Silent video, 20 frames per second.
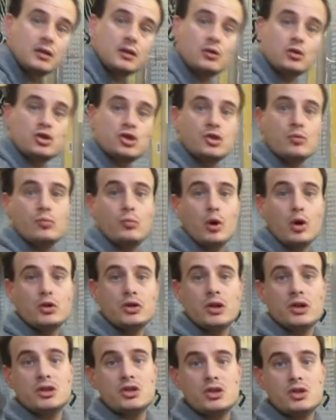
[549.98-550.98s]
or both
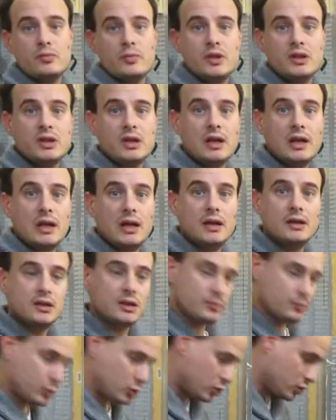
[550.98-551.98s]
instrument
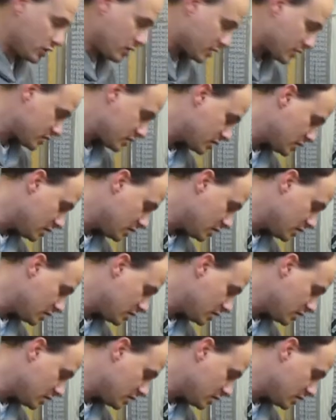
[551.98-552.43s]
related products